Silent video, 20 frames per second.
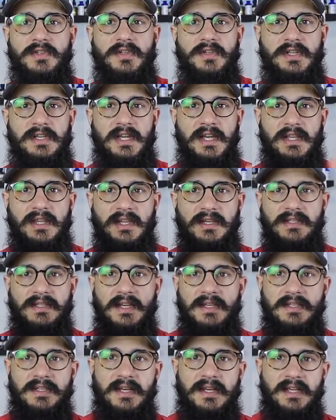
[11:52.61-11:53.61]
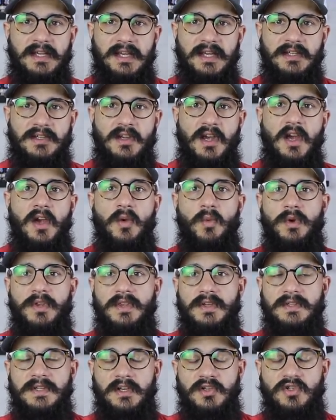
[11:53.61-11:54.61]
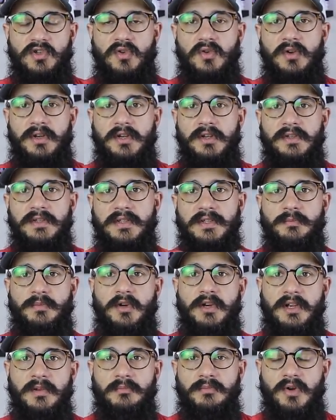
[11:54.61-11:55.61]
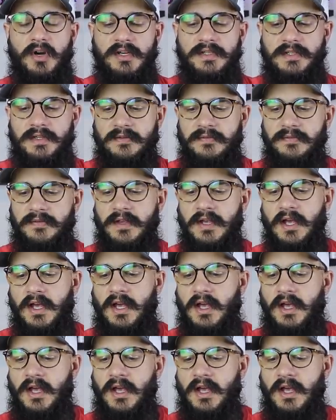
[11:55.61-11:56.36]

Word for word: So to get the sense that he gets with essential oils is pretty impressive.